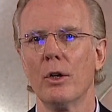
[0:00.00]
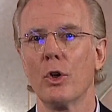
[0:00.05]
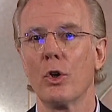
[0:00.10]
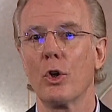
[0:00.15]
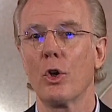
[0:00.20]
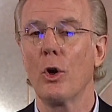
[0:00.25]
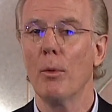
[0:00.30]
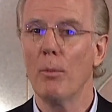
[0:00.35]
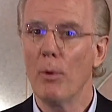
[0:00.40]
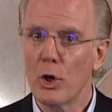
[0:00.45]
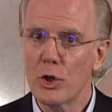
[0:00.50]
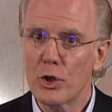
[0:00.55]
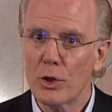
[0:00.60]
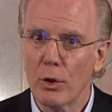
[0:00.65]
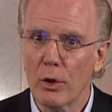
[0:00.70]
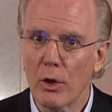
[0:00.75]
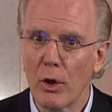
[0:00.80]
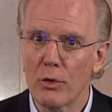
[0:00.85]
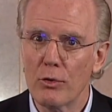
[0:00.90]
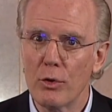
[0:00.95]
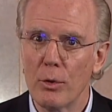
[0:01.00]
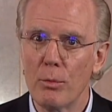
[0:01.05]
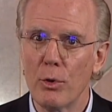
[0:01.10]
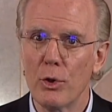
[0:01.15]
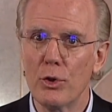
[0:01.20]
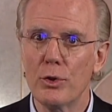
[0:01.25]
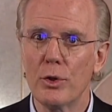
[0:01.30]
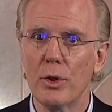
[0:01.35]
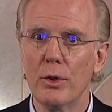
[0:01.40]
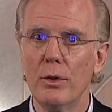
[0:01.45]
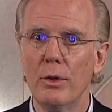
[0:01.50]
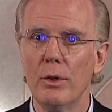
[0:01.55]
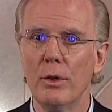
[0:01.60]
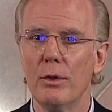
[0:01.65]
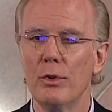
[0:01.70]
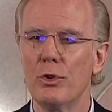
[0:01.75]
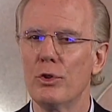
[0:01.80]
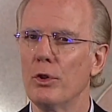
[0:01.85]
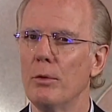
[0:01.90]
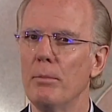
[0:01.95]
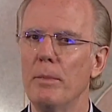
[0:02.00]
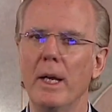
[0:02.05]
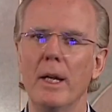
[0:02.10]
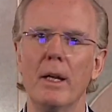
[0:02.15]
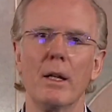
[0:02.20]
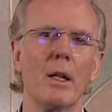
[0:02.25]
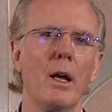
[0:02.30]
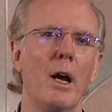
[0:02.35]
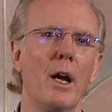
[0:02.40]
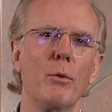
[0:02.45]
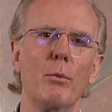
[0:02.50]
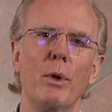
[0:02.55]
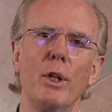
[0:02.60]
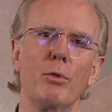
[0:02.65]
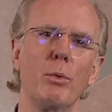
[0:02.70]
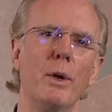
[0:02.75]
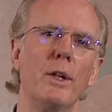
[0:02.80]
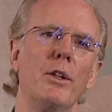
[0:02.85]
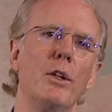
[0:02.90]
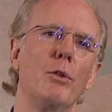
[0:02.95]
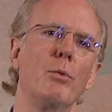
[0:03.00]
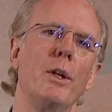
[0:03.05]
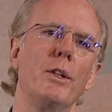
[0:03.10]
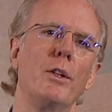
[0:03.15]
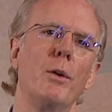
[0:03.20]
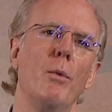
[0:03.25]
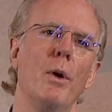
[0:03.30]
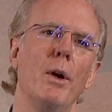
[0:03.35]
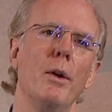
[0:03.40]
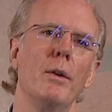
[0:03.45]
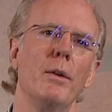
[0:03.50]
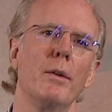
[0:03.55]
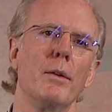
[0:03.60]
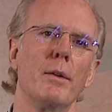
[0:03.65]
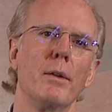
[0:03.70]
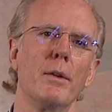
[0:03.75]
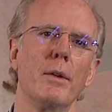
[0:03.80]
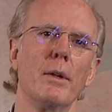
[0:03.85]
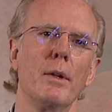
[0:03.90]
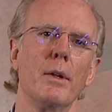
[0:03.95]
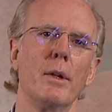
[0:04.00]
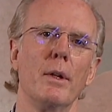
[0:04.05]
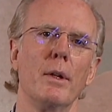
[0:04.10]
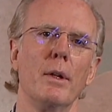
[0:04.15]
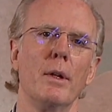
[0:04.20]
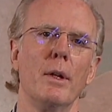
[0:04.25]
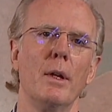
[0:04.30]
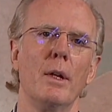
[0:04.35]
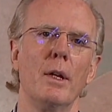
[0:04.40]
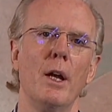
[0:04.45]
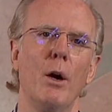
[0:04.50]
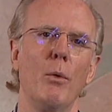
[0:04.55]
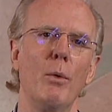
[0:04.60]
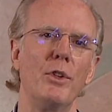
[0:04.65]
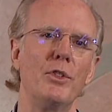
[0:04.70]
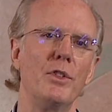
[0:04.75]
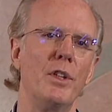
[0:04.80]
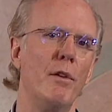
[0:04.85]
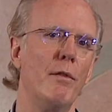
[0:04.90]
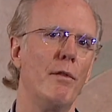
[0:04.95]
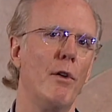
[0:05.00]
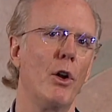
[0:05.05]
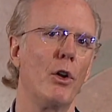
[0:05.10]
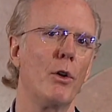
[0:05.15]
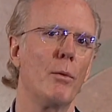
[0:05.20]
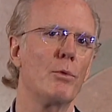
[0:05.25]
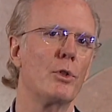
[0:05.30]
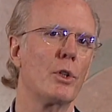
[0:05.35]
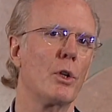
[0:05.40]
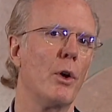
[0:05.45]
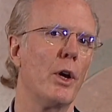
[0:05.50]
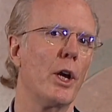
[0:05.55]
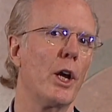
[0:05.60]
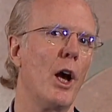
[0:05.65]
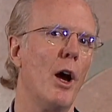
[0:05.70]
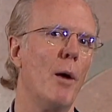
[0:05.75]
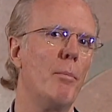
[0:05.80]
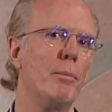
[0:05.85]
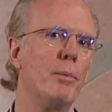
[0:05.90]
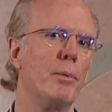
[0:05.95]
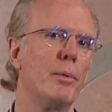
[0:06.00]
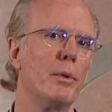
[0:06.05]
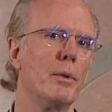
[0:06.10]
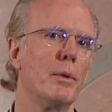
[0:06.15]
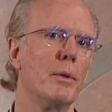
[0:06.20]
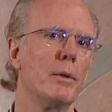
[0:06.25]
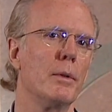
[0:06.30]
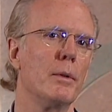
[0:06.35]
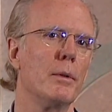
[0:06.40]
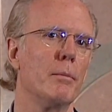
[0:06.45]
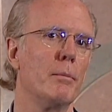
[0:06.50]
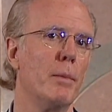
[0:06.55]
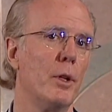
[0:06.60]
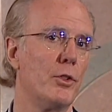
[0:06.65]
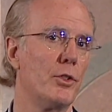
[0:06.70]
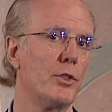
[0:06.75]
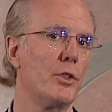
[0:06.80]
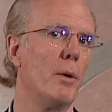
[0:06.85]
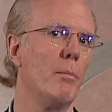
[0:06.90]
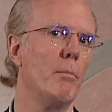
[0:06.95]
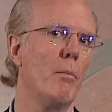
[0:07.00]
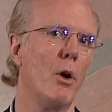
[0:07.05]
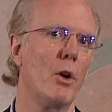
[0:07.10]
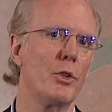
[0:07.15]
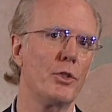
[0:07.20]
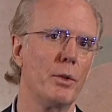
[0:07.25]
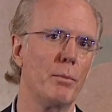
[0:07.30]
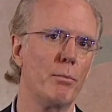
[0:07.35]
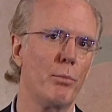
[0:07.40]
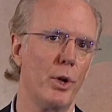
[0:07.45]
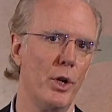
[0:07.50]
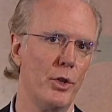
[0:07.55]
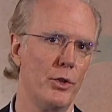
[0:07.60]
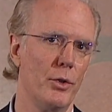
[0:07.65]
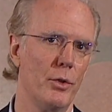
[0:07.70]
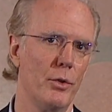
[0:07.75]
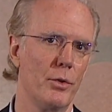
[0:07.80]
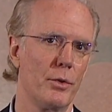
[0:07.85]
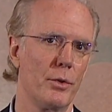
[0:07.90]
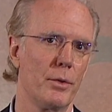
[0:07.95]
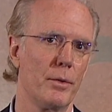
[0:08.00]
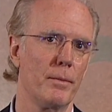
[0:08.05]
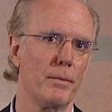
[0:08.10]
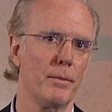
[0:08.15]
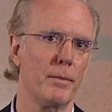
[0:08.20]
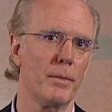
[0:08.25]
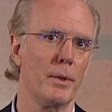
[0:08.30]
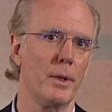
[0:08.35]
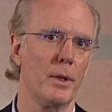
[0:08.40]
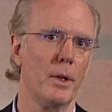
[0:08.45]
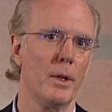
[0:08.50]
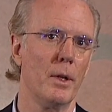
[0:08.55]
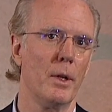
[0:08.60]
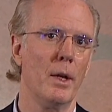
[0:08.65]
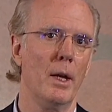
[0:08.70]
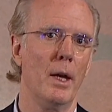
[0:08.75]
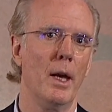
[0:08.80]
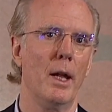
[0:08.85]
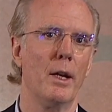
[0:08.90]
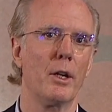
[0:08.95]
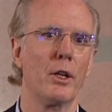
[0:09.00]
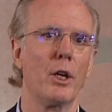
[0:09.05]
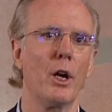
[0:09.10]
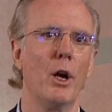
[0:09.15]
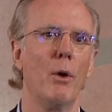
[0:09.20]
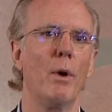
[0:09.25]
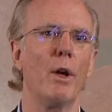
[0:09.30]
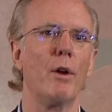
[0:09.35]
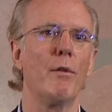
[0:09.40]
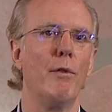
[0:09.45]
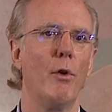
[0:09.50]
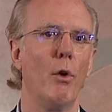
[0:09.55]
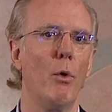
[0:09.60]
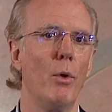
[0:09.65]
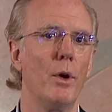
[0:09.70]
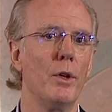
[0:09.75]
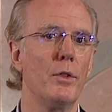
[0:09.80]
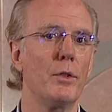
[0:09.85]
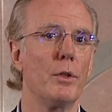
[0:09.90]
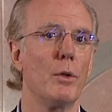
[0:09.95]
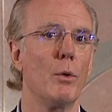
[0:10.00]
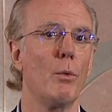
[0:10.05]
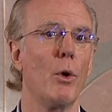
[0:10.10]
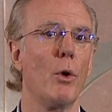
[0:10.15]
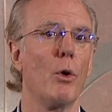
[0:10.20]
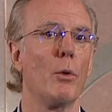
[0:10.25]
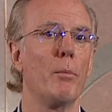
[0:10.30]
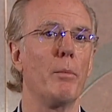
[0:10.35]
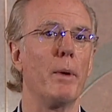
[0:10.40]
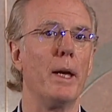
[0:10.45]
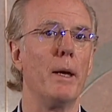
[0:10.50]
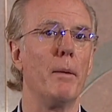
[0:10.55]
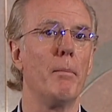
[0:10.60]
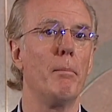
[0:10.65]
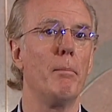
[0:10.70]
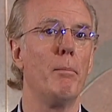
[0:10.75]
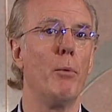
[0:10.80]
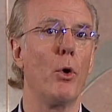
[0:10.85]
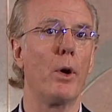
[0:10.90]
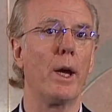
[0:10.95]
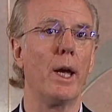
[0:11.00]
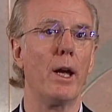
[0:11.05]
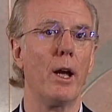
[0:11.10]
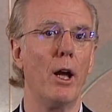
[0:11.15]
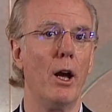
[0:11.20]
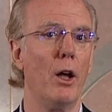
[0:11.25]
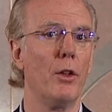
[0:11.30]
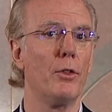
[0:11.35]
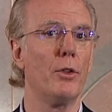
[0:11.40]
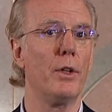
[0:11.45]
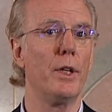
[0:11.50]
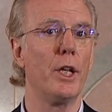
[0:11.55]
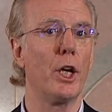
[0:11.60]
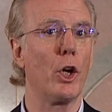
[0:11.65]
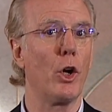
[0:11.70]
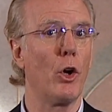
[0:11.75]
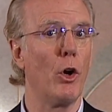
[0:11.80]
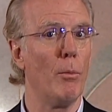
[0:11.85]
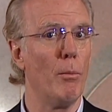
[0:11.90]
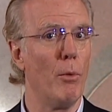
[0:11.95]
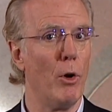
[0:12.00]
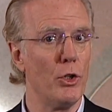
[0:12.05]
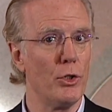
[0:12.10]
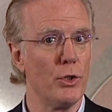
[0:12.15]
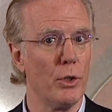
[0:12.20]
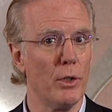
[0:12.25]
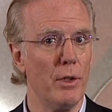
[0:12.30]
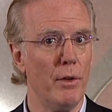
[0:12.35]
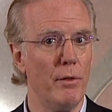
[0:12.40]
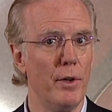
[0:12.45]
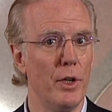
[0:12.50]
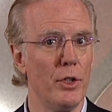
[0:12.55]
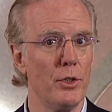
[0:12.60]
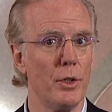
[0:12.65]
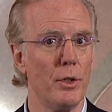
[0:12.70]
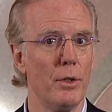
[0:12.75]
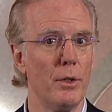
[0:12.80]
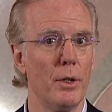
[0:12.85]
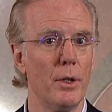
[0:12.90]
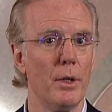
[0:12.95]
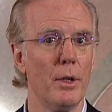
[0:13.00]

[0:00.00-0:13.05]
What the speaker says: Commercial contribution should be in line with 2021. Now we see volumes going up, but some margin pressures. And going forward, we will be booking under the commercial division